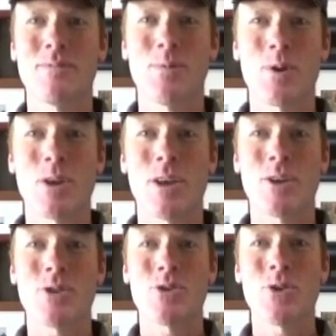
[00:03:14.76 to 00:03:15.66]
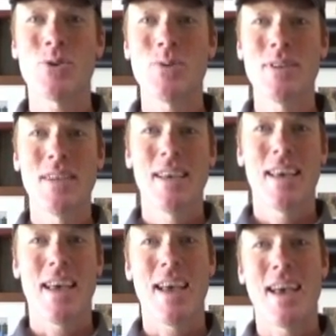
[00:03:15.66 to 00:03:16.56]
for you here soon.
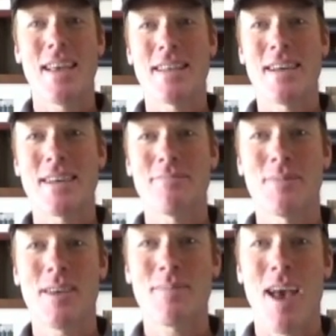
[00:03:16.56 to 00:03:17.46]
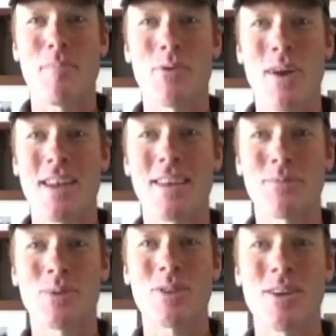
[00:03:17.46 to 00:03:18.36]
And happy riding,
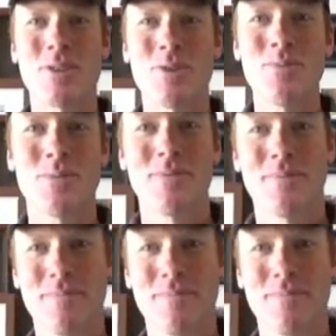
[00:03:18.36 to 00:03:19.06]
and we'll talk to you soon.